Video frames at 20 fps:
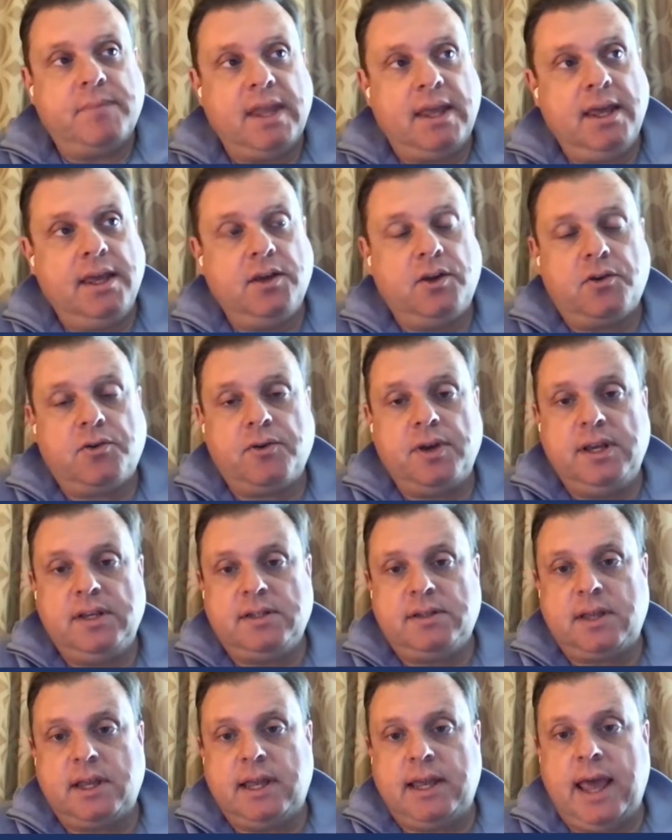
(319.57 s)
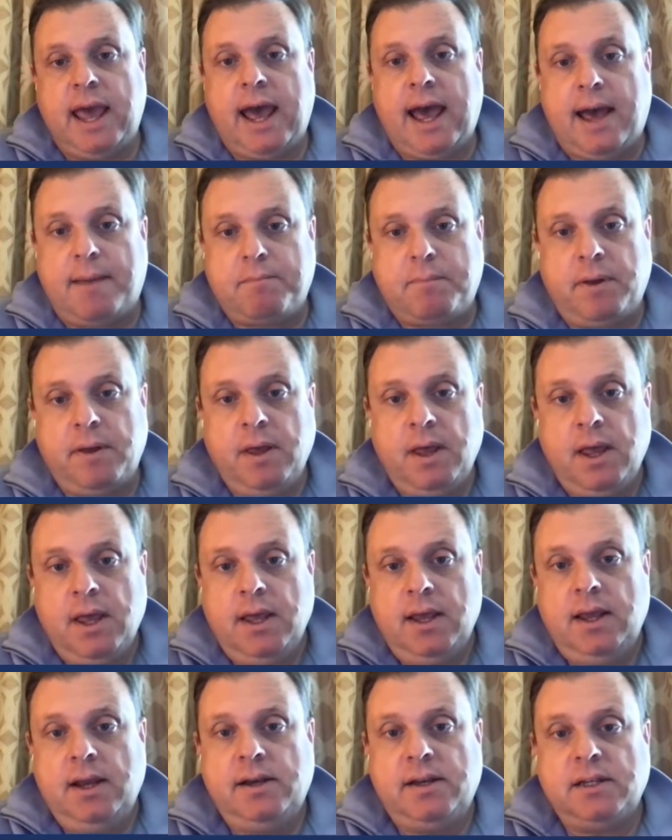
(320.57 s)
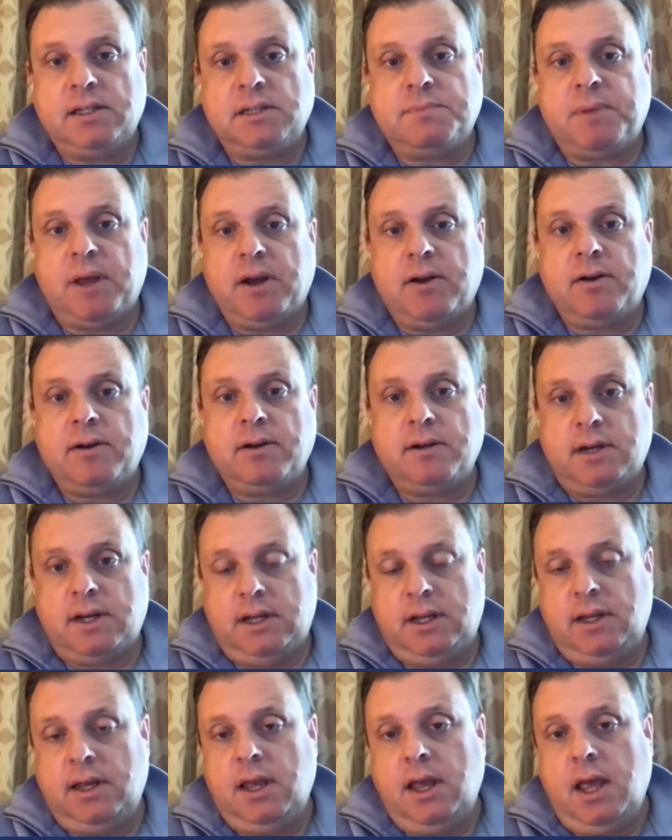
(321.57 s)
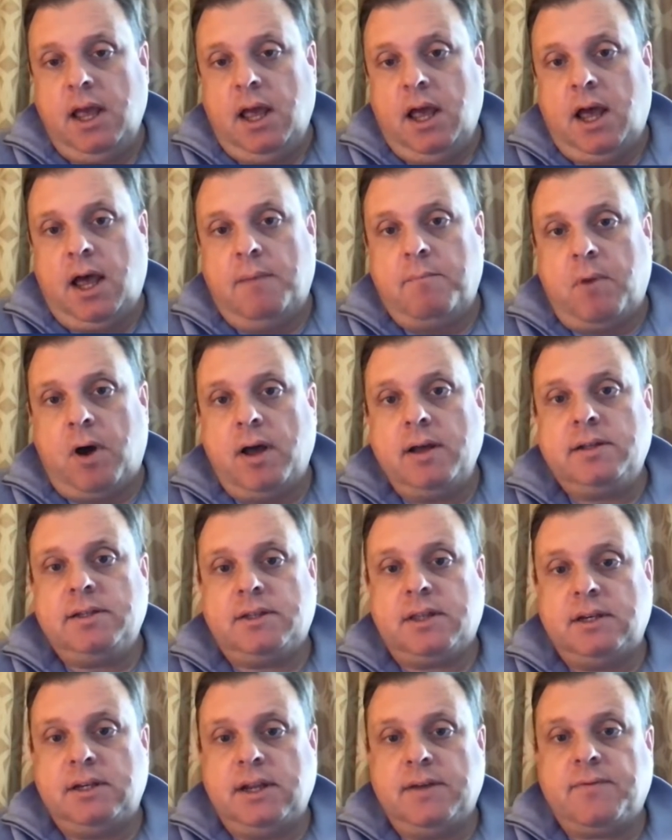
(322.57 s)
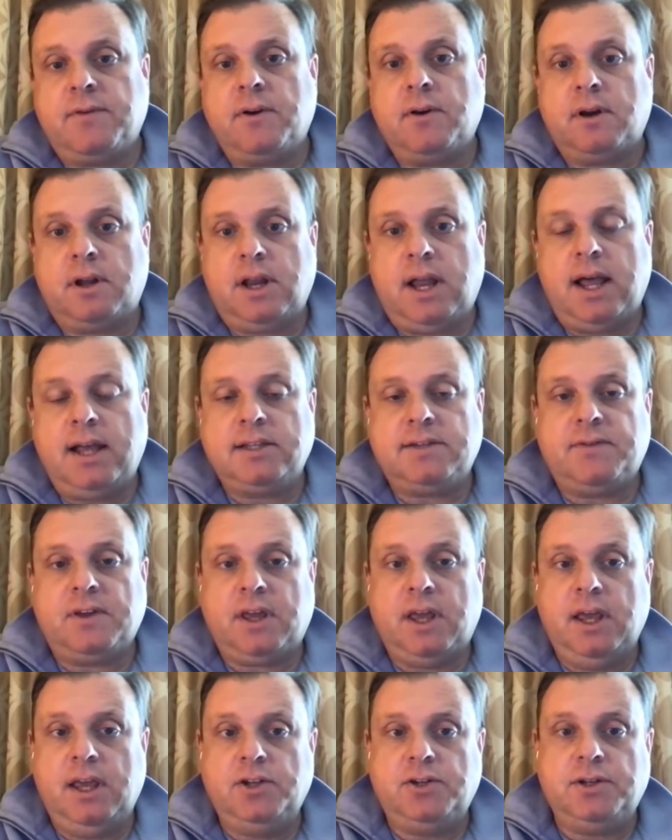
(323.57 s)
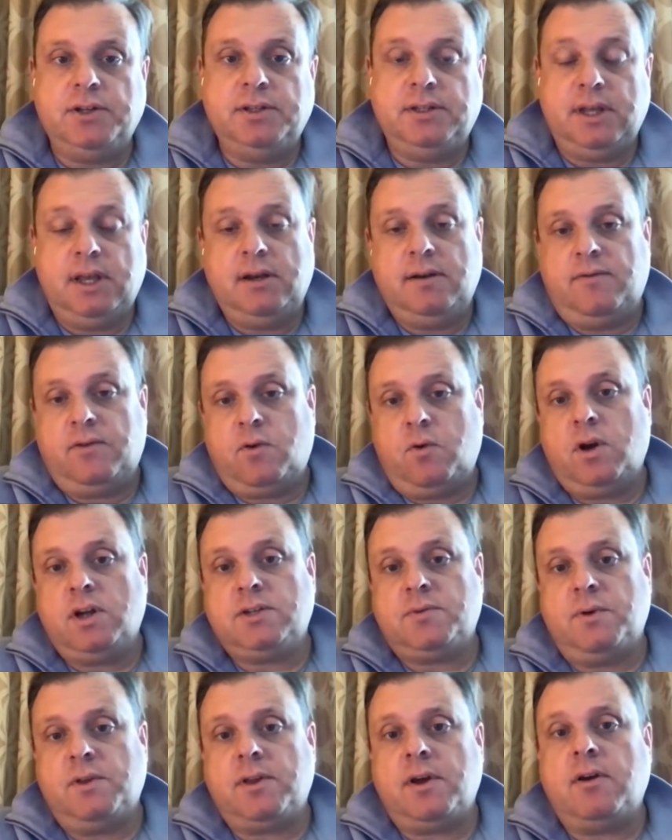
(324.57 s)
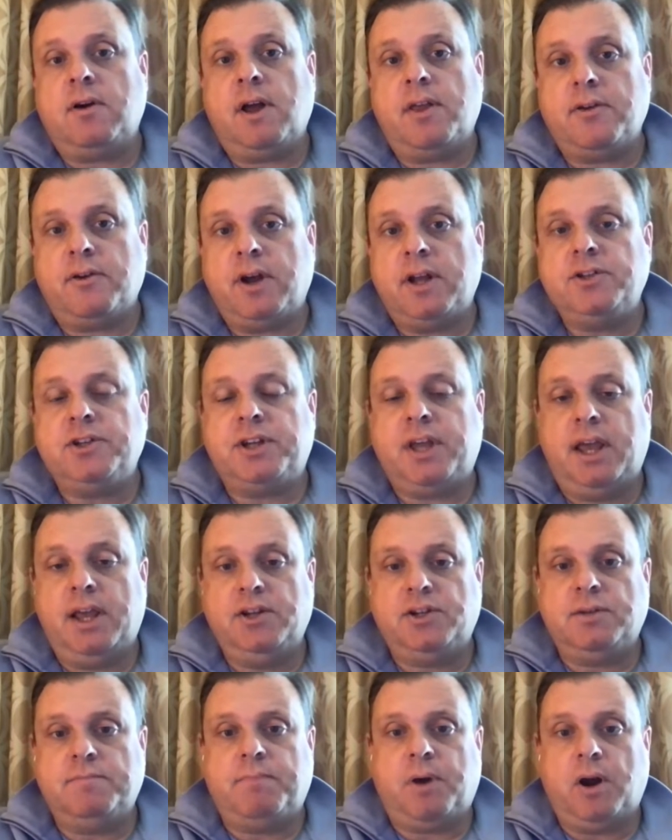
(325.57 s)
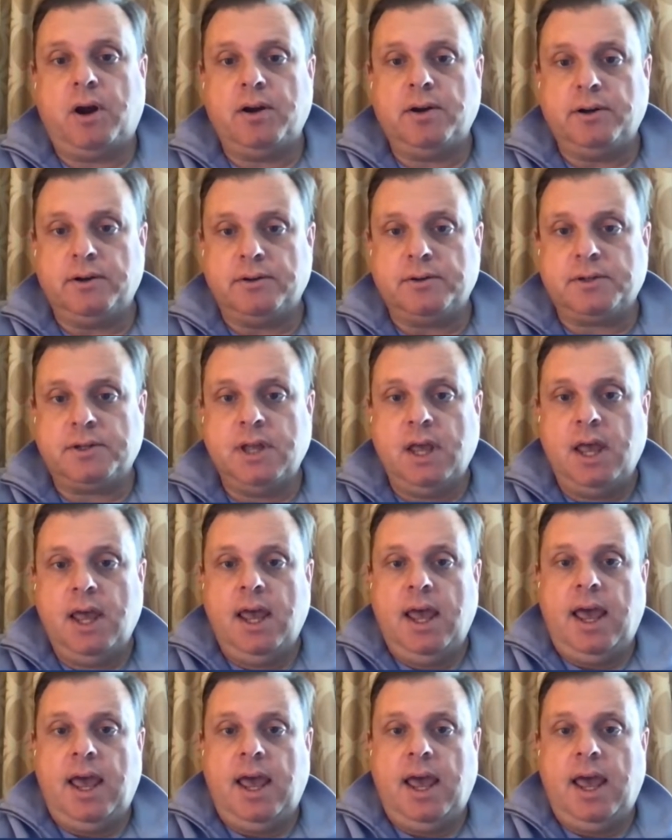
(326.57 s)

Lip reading: increase the gap in disparity amongst the different classifications and, of course, with our other education partners.